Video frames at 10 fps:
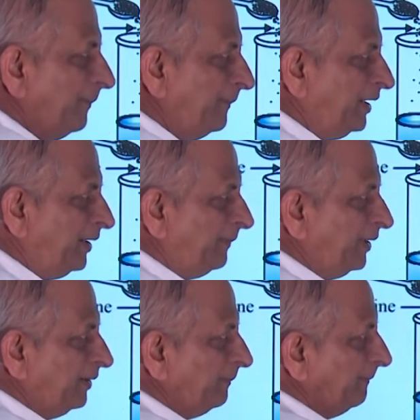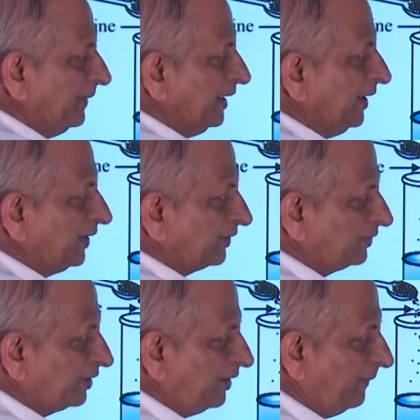milliliters
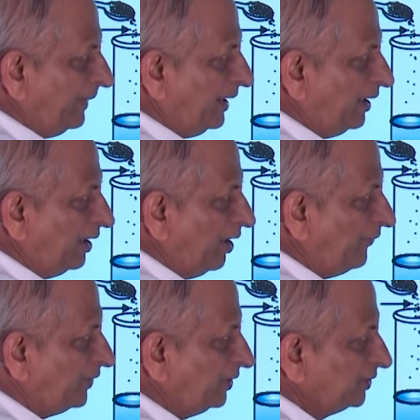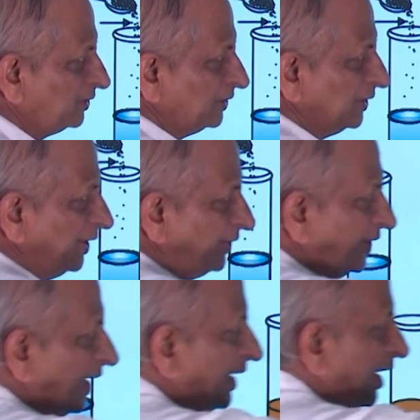or ml of ethyl